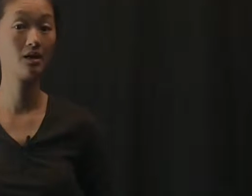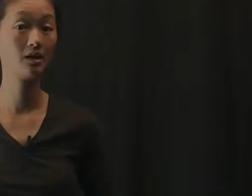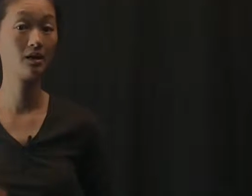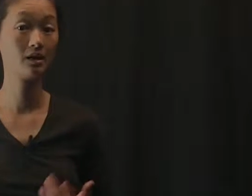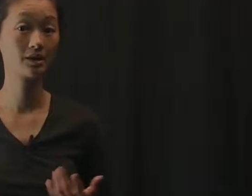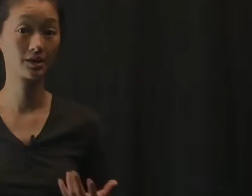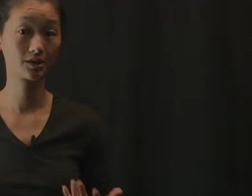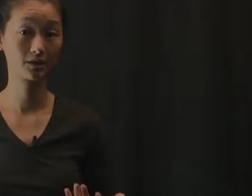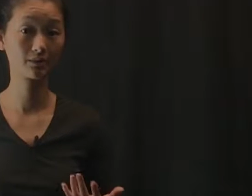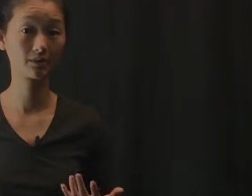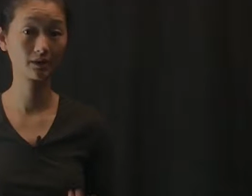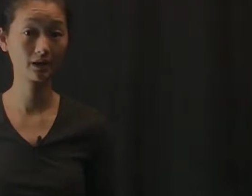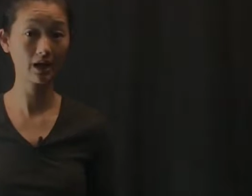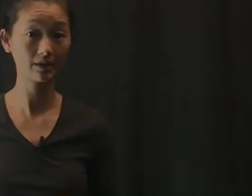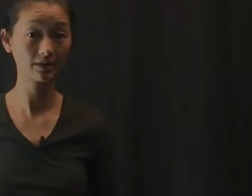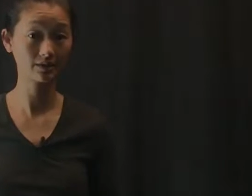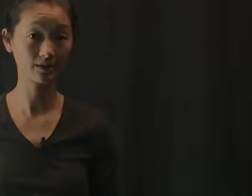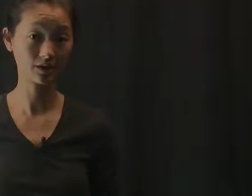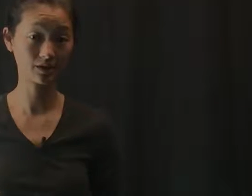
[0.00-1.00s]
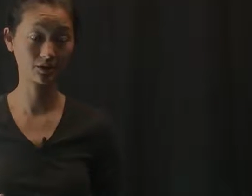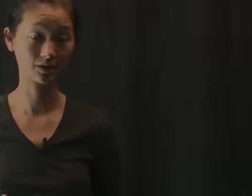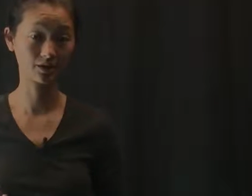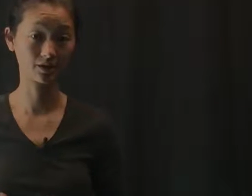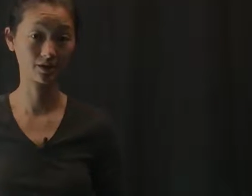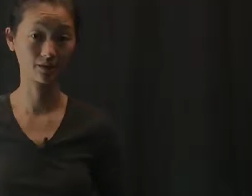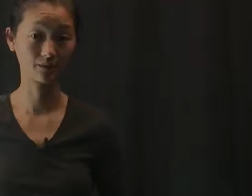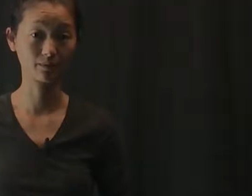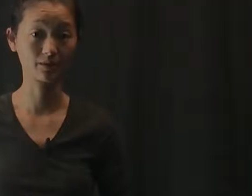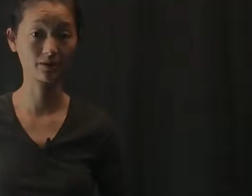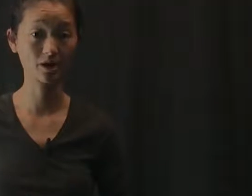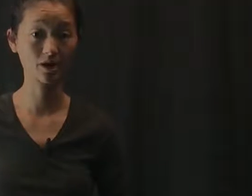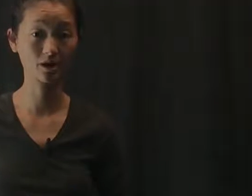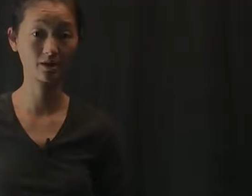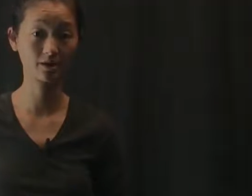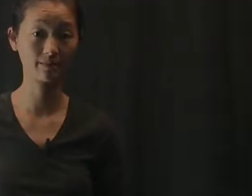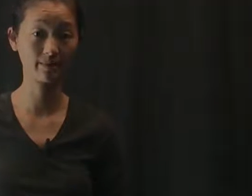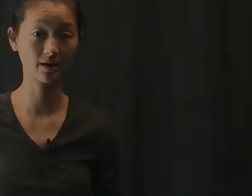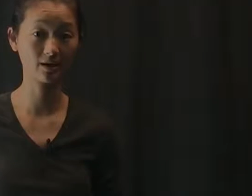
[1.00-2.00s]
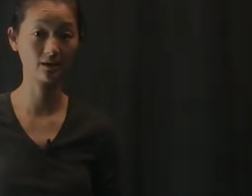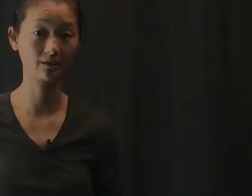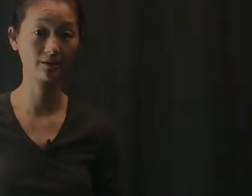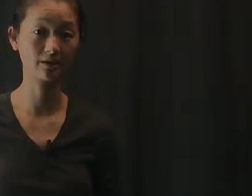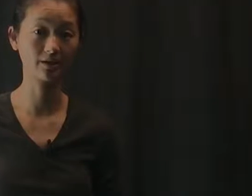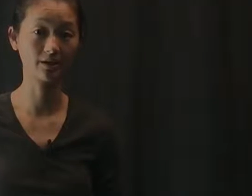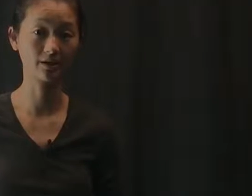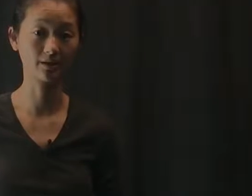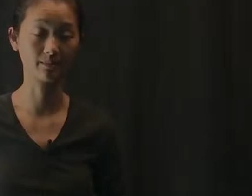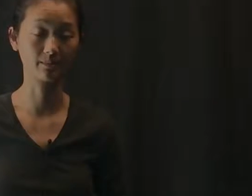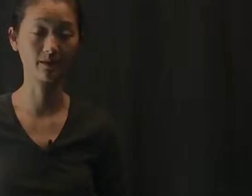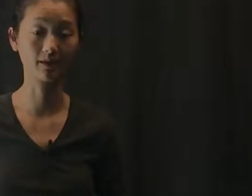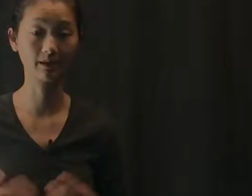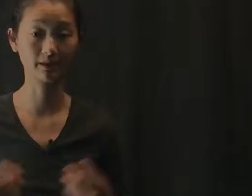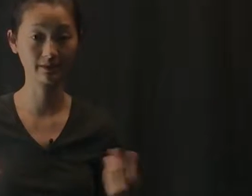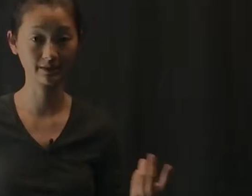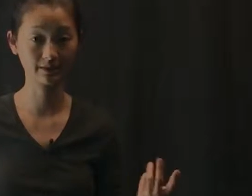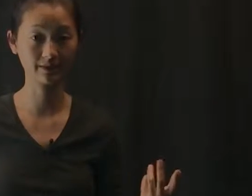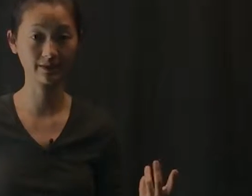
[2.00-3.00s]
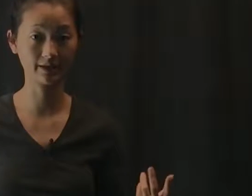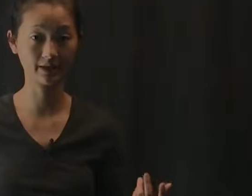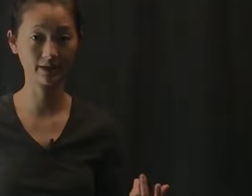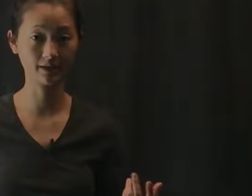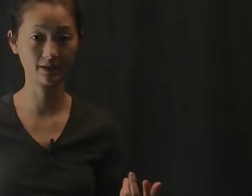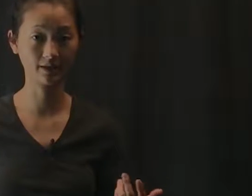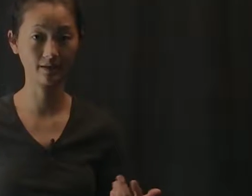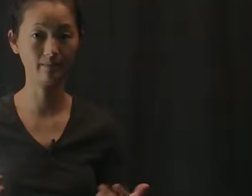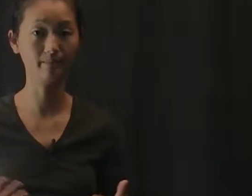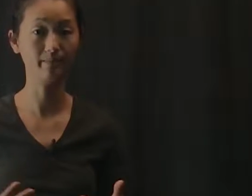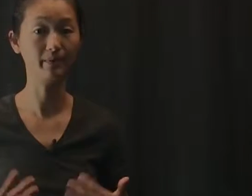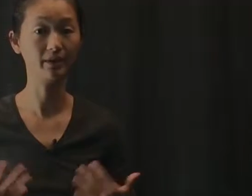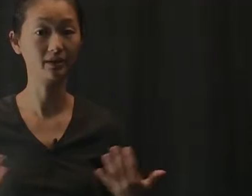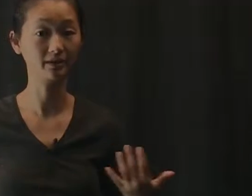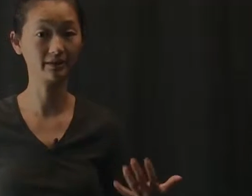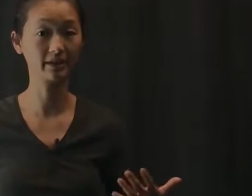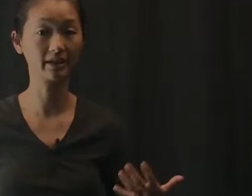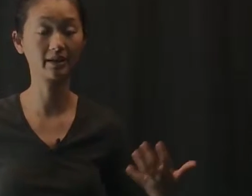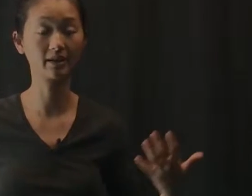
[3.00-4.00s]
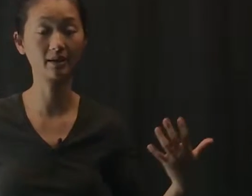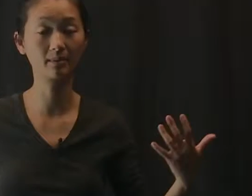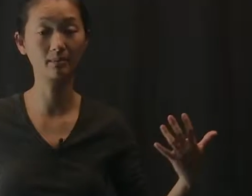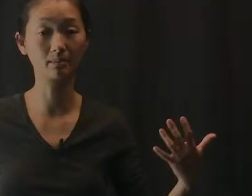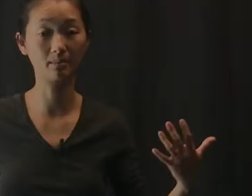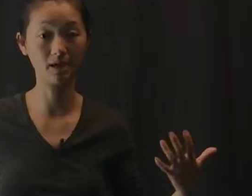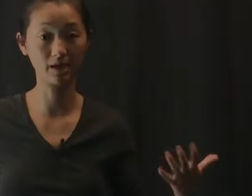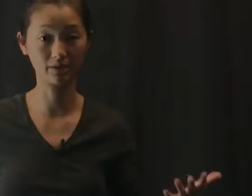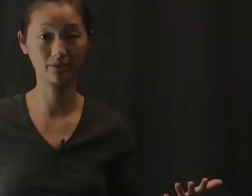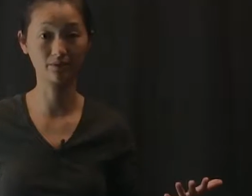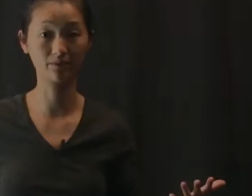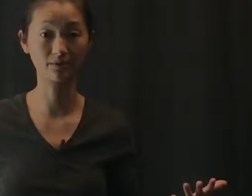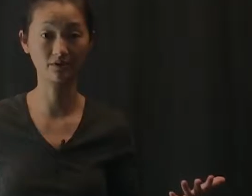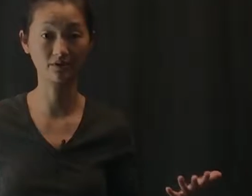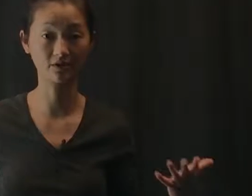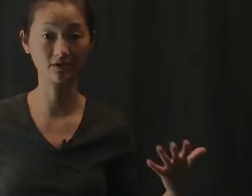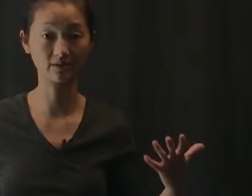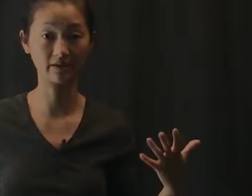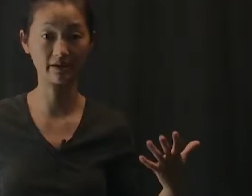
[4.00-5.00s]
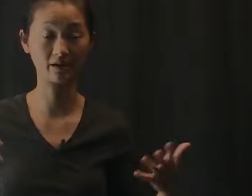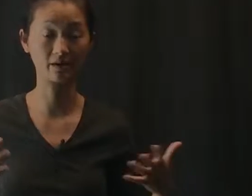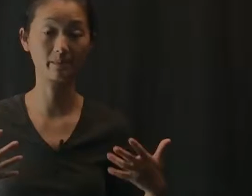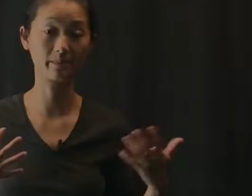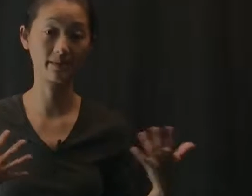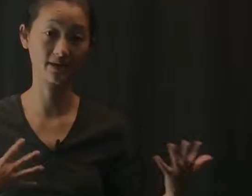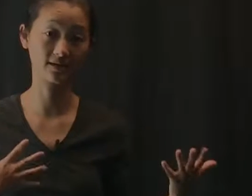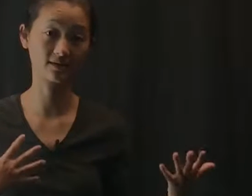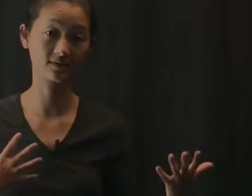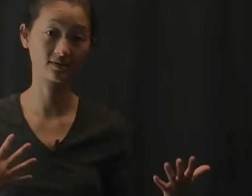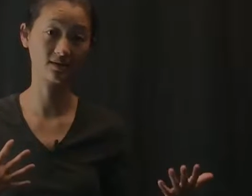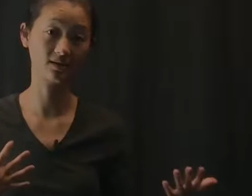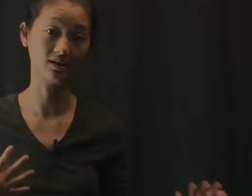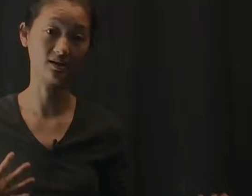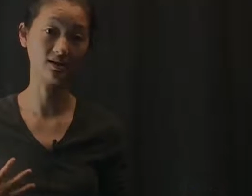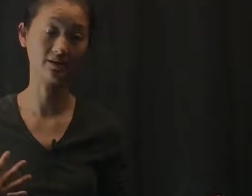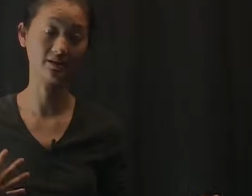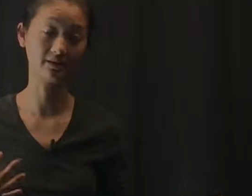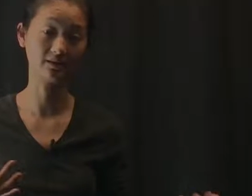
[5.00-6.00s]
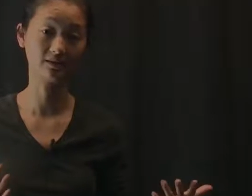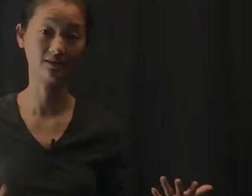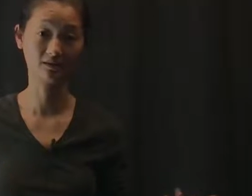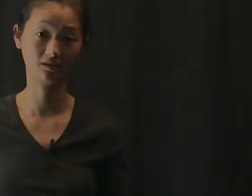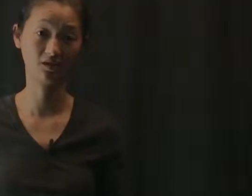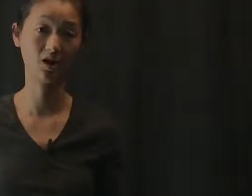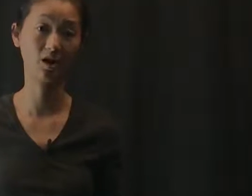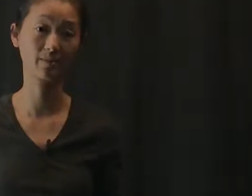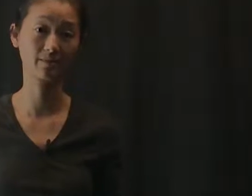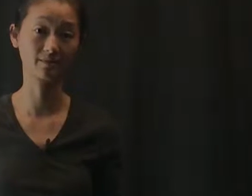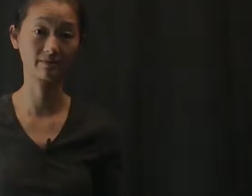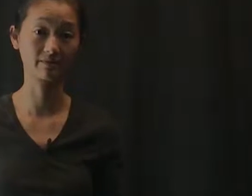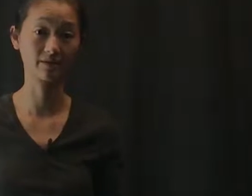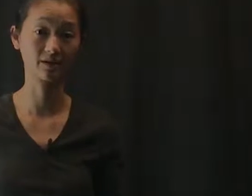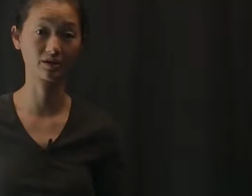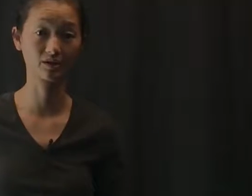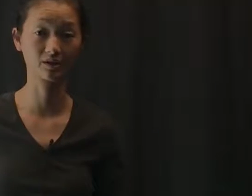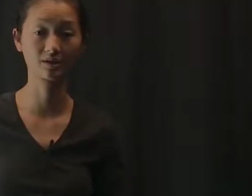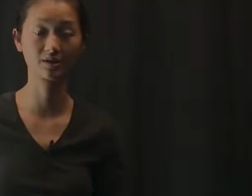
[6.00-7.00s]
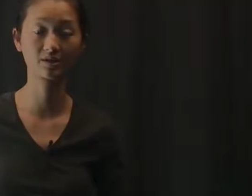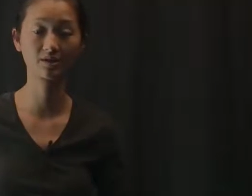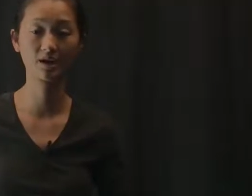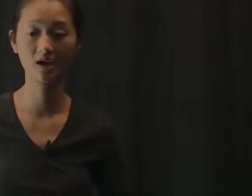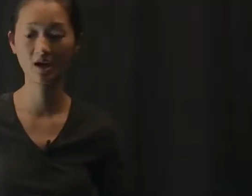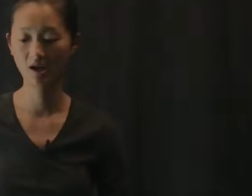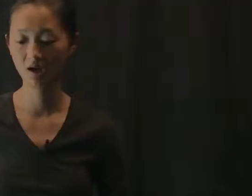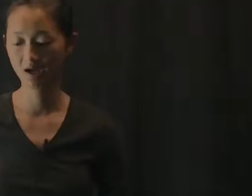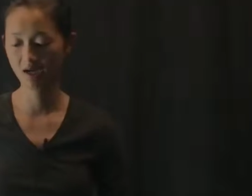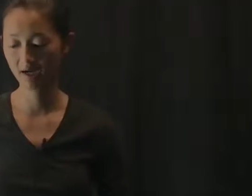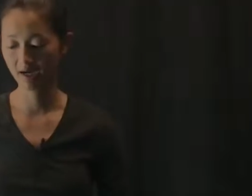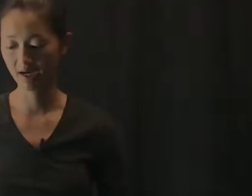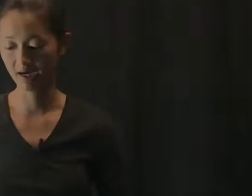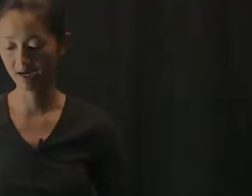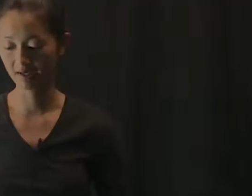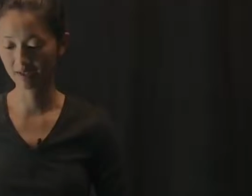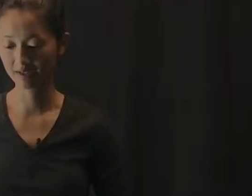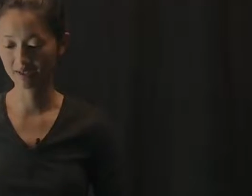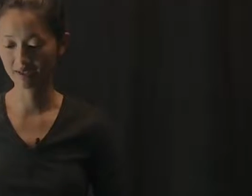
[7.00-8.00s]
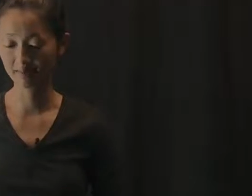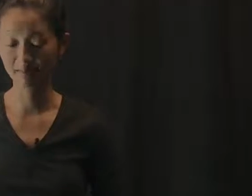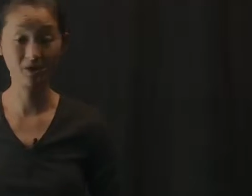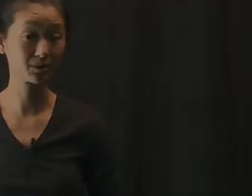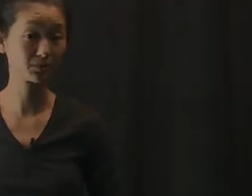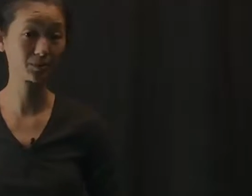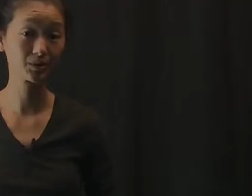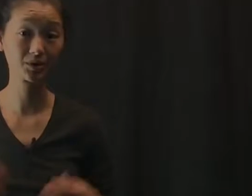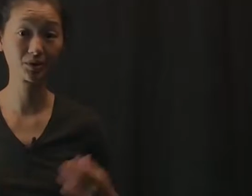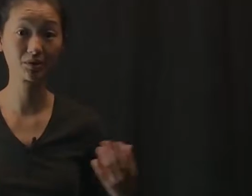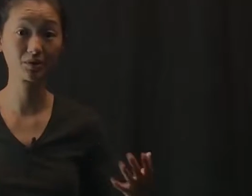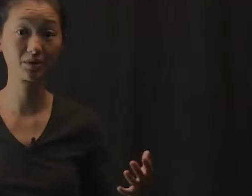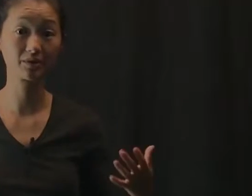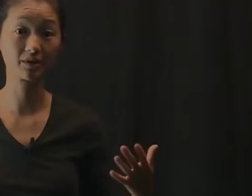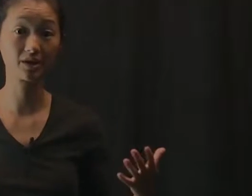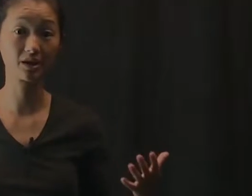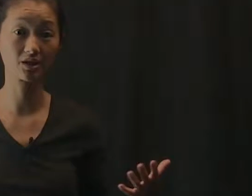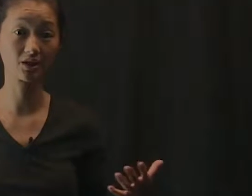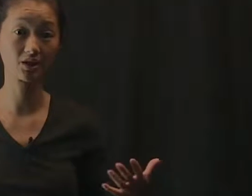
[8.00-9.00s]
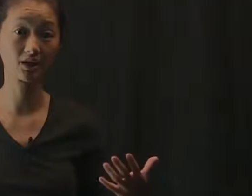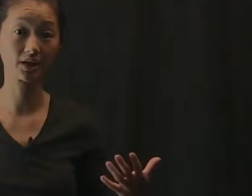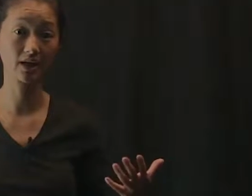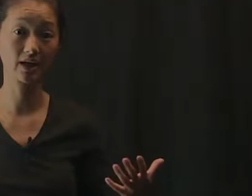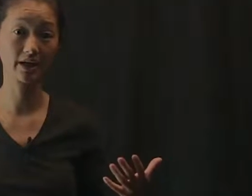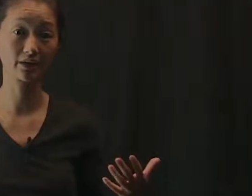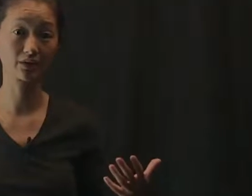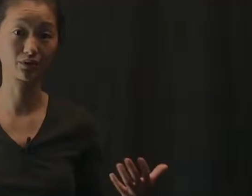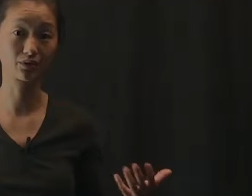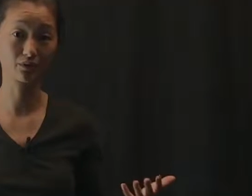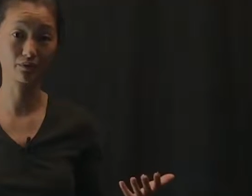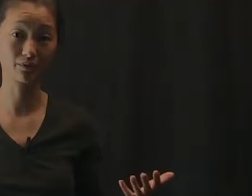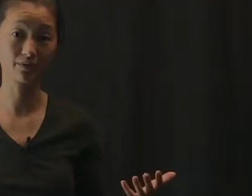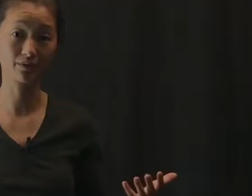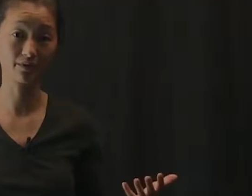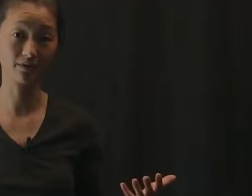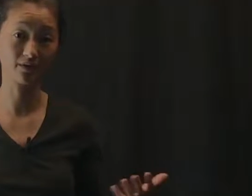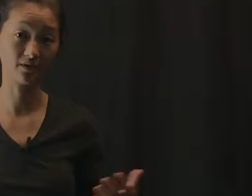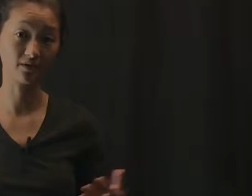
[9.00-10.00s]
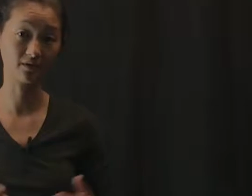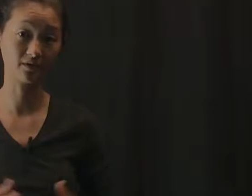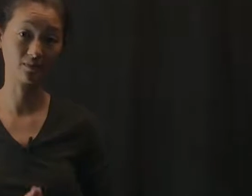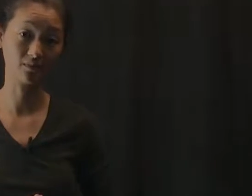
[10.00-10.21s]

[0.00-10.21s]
So in the last section, we talked about um, collecting data and building models that are based on the, the observations. And uh, because we don't know the underlying truth of the